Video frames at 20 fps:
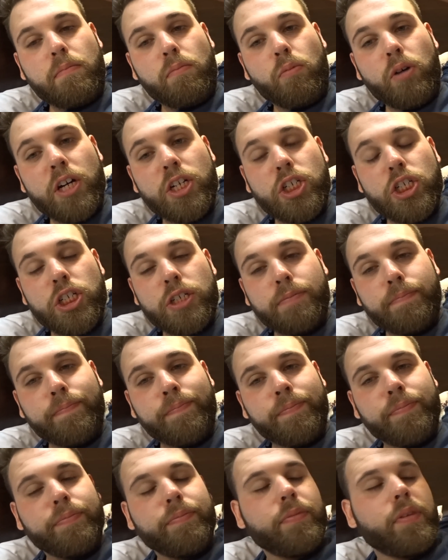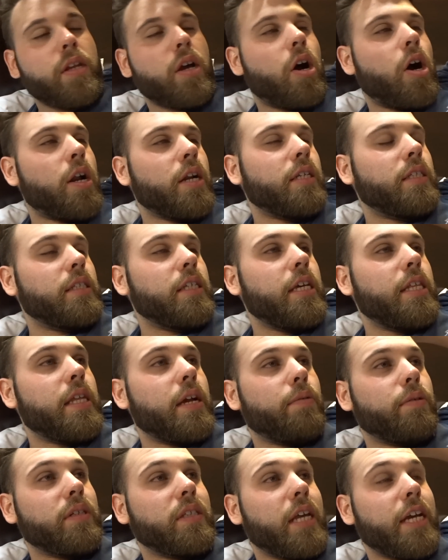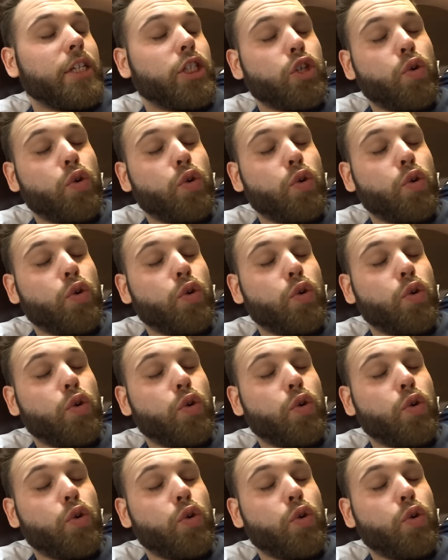which honestly, there was like